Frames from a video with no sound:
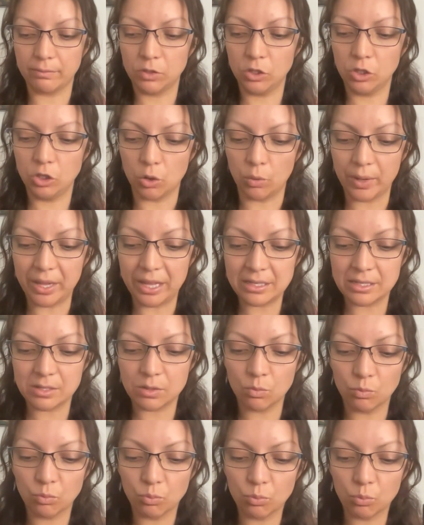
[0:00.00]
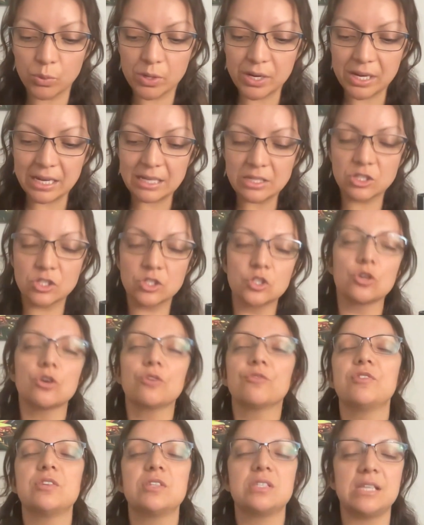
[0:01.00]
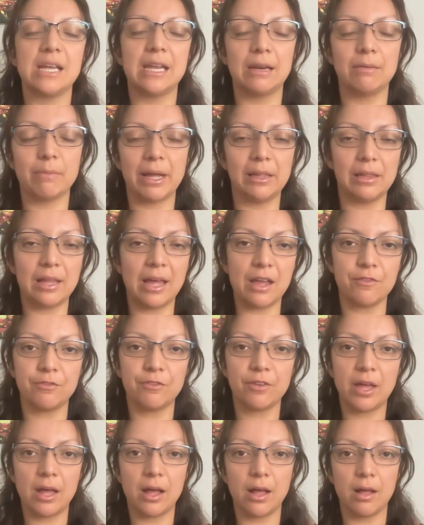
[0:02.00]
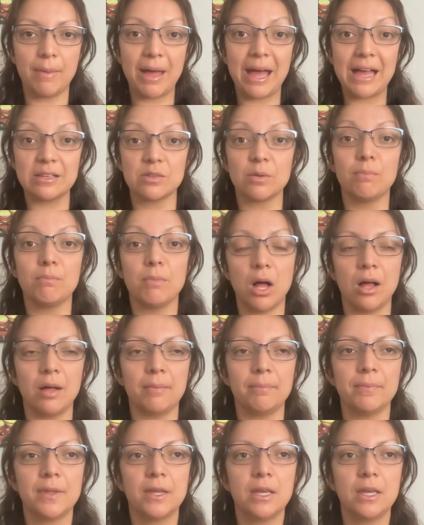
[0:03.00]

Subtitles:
it resurfacing in my life as a mom,